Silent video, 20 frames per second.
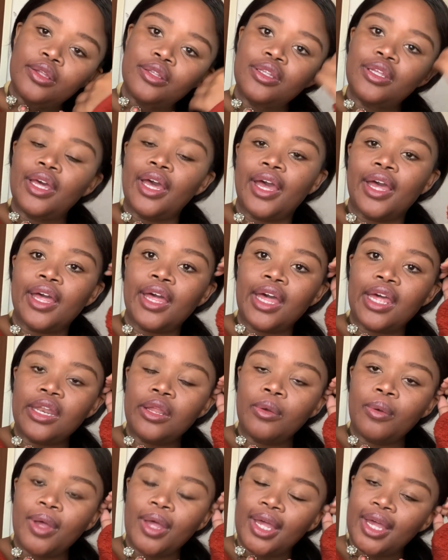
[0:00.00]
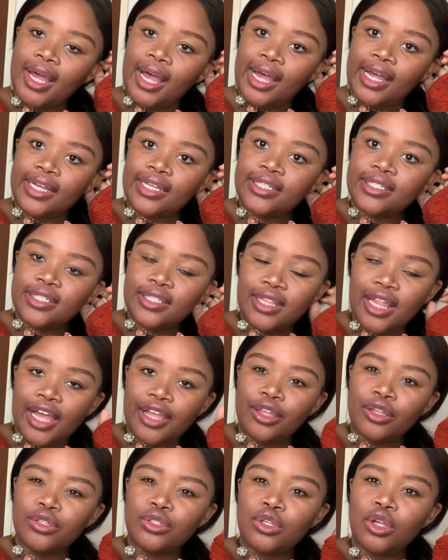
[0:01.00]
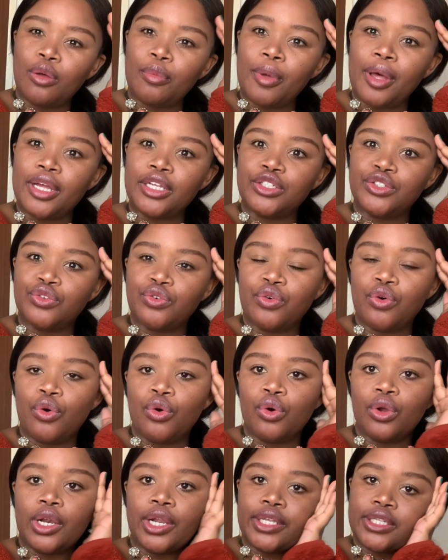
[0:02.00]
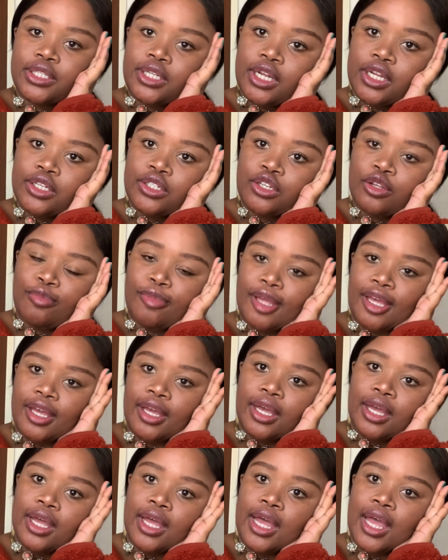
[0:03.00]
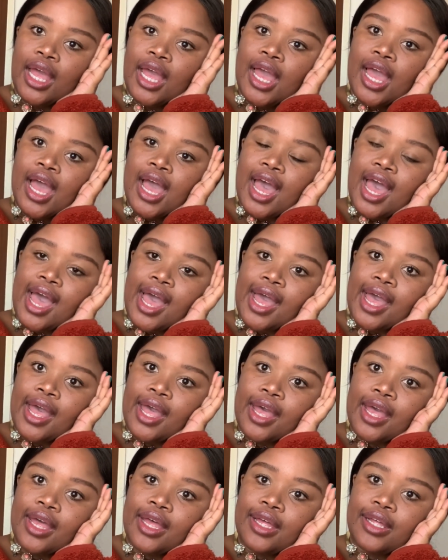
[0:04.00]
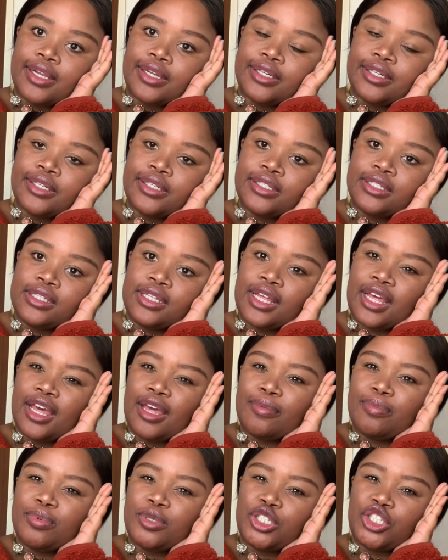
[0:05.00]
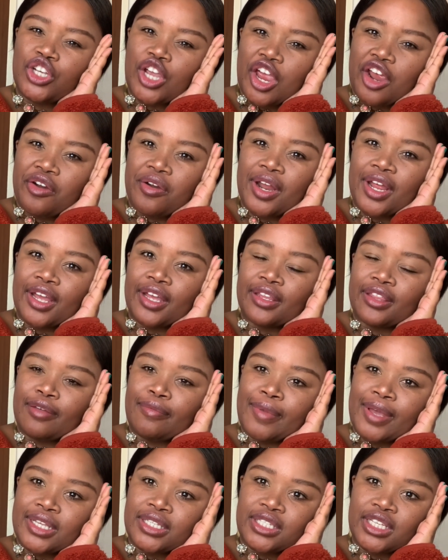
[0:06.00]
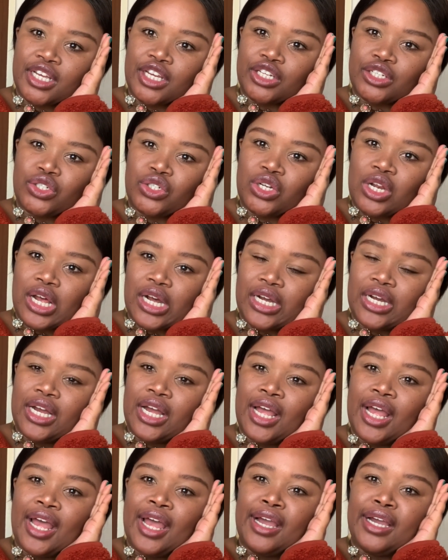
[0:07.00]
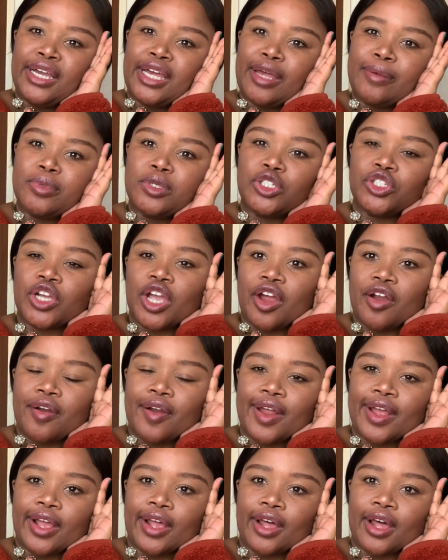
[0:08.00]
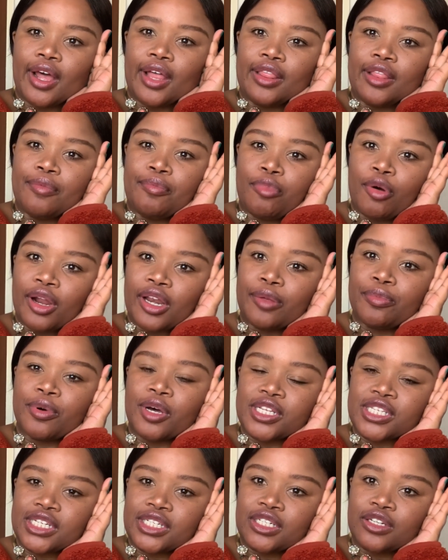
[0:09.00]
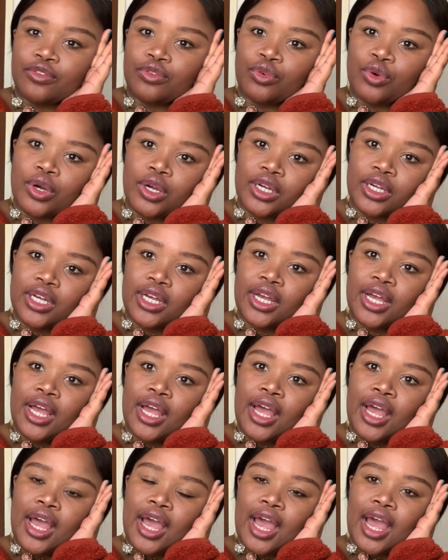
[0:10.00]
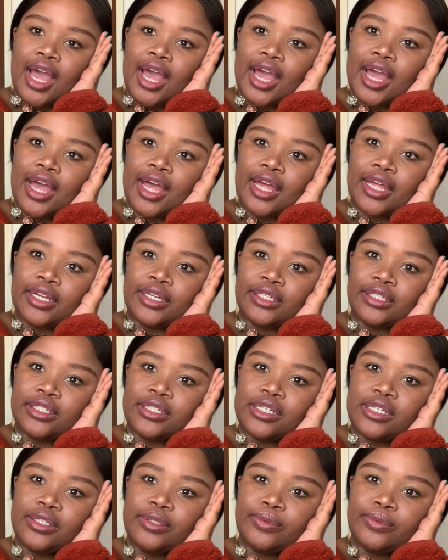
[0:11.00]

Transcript: Okay, anyway, guys, thank you so much for listening to me, and keep sharing the message. Like, keep sharing the body positive work, and